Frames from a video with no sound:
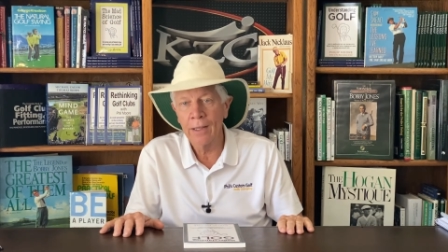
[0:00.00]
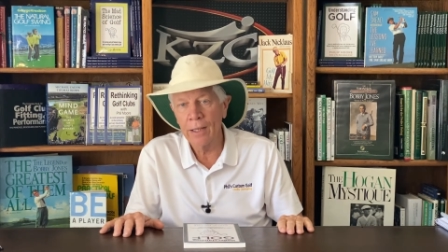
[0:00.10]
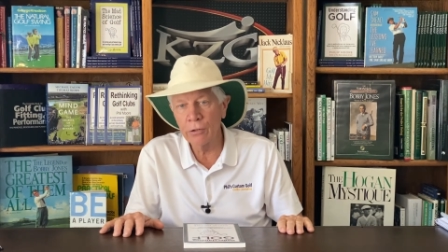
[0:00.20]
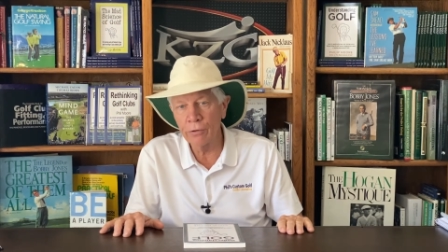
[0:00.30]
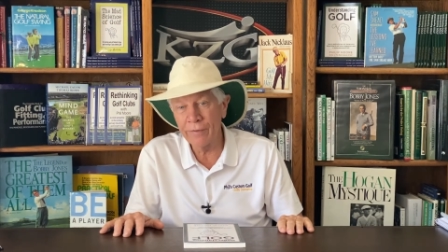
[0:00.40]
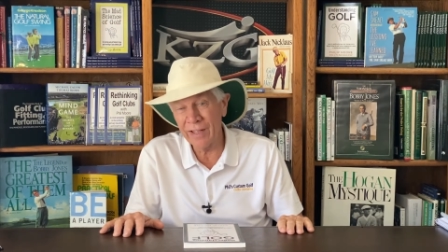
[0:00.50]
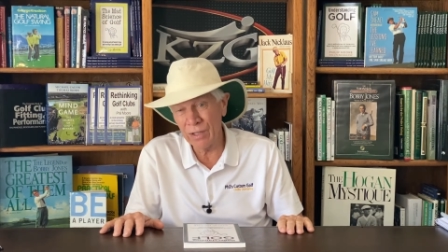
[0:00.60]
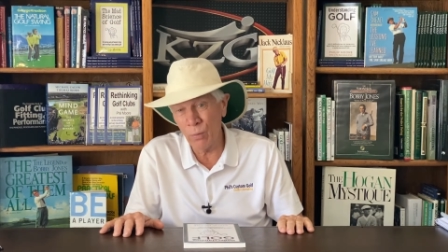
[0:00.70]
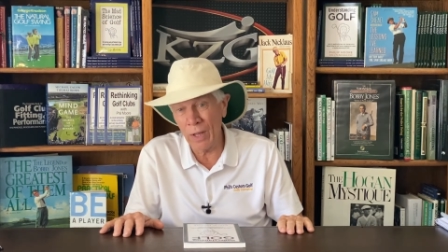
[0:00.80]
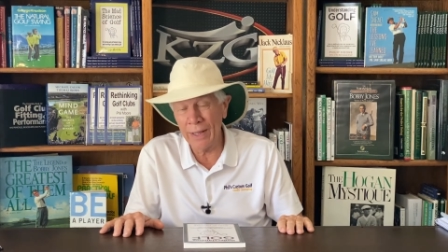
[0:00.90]
And you're
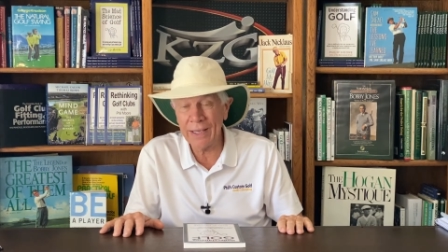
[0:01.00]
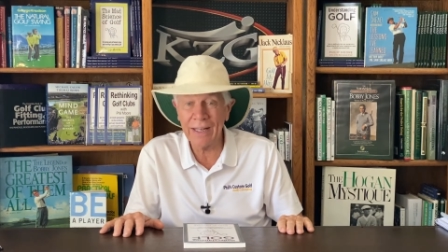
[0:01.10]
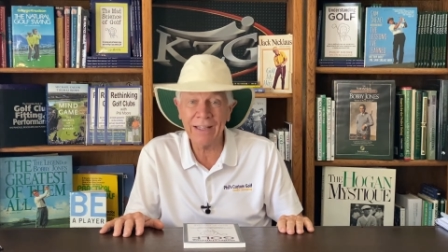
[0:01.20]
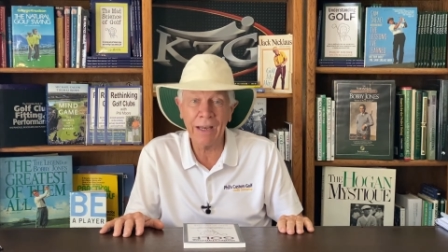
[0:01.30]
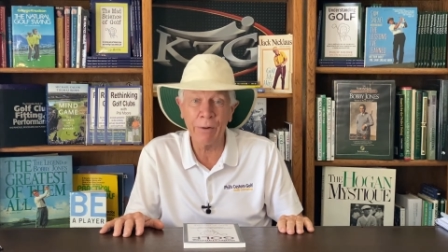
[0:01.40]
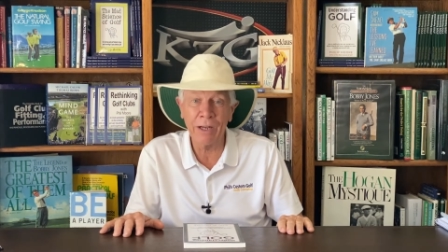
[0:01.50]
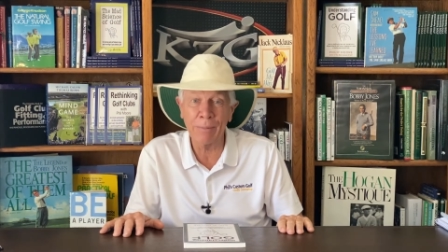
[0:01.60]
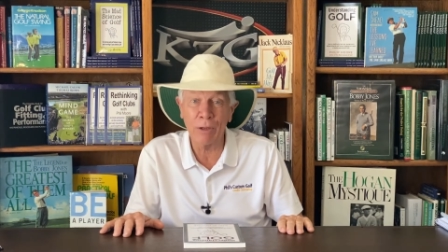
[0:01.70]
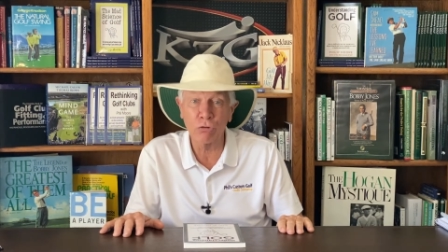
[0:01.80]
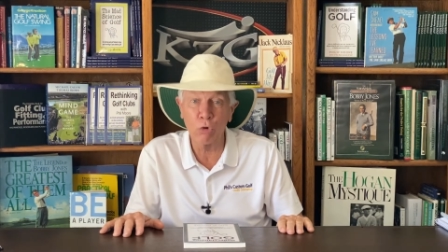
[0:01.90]
thinking, well, I got to carry it
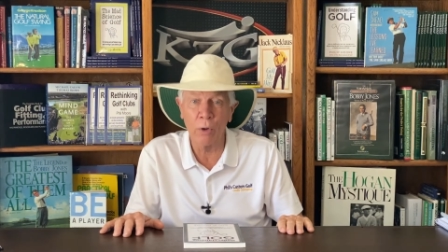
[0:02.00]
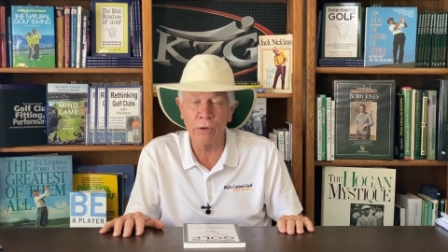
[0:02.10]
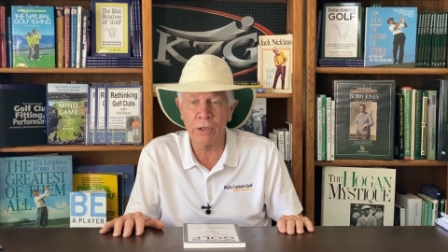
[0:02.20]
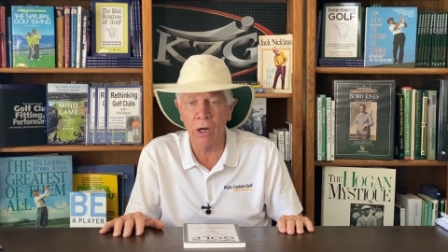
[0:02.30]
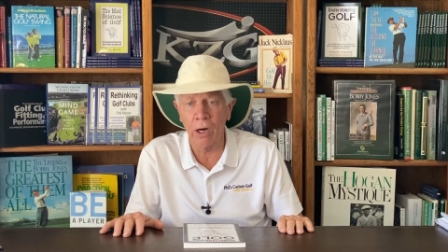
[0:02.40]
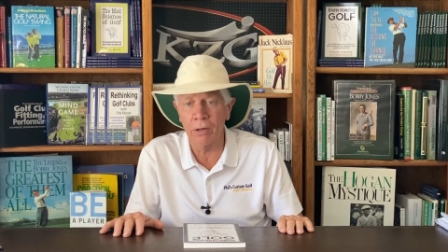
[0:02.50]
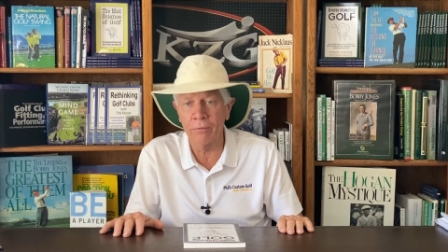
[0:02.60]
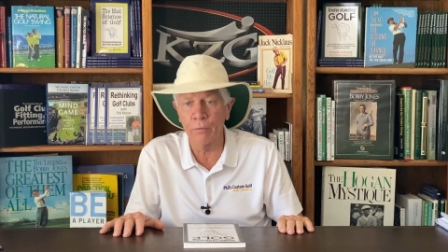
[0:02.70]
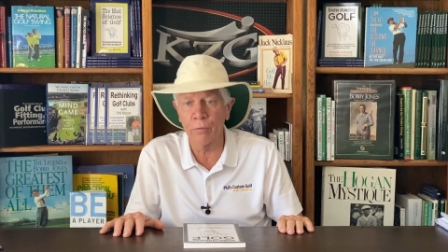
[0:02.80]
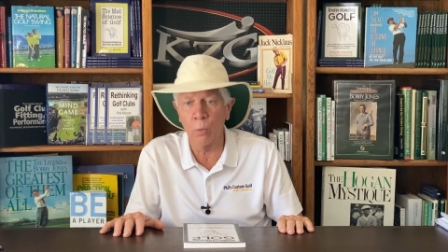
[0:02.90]
about 200
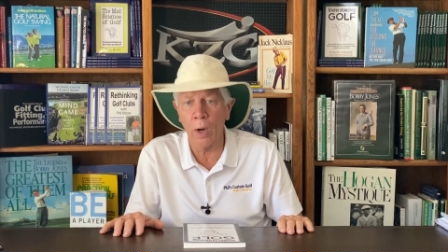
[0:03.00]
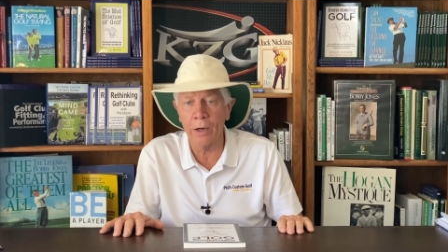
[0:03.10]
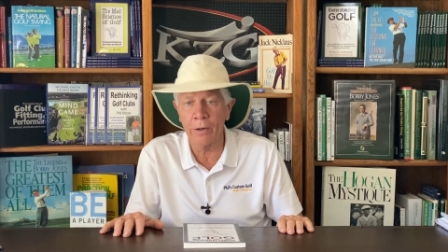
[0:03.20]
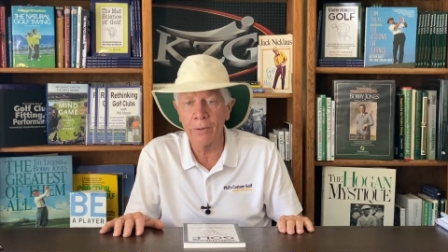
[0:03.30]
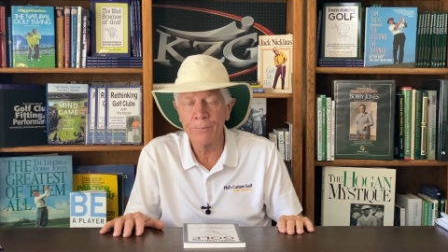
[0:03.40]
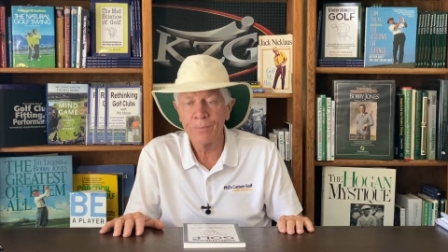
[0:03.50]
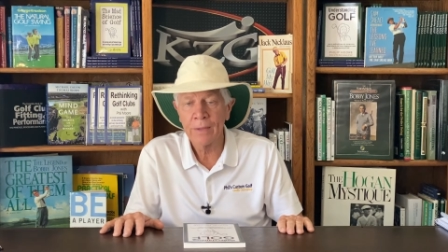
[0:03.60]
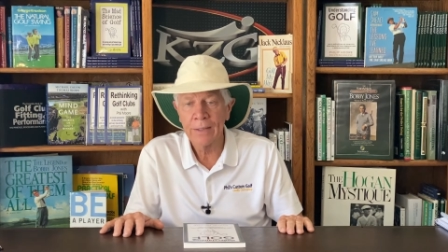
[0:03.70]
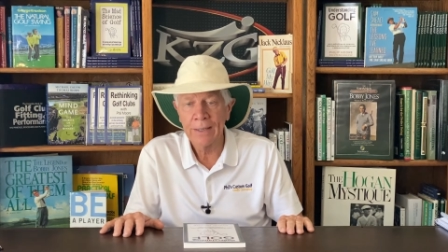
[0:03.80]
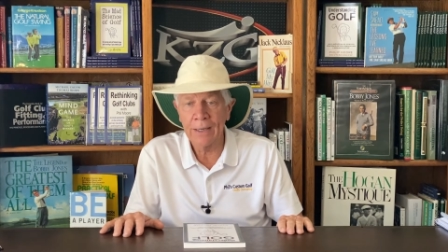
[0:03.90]
yards over water,
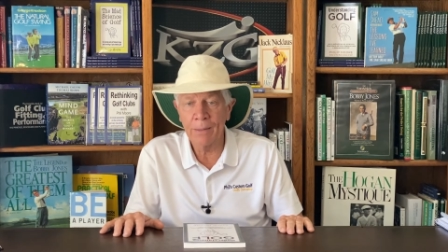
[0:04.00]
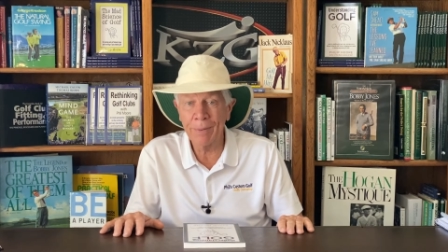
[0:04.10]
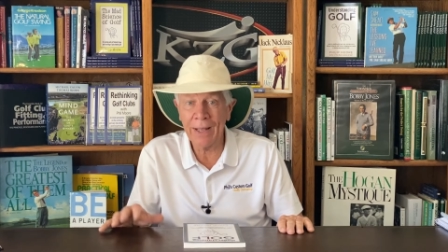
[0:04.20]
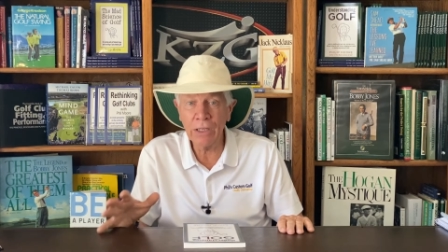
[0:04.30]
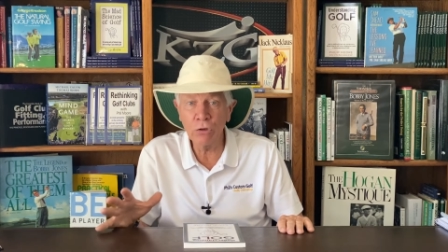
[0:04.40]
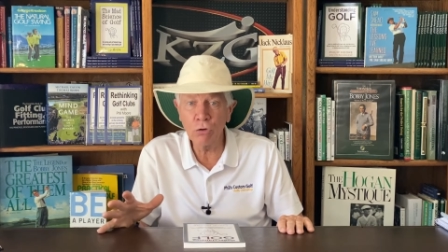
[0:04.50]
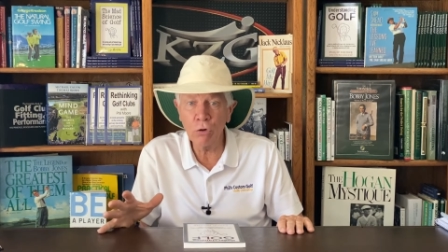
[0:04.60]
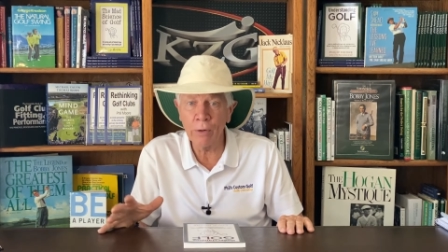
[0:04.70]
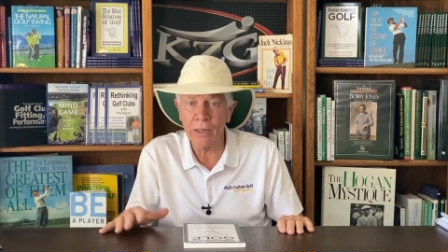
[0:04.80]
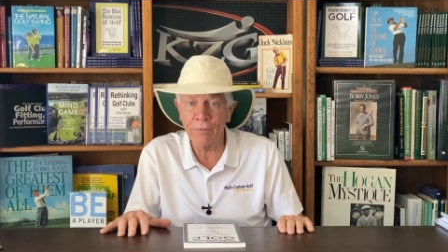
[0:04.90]
uh, but I can do it.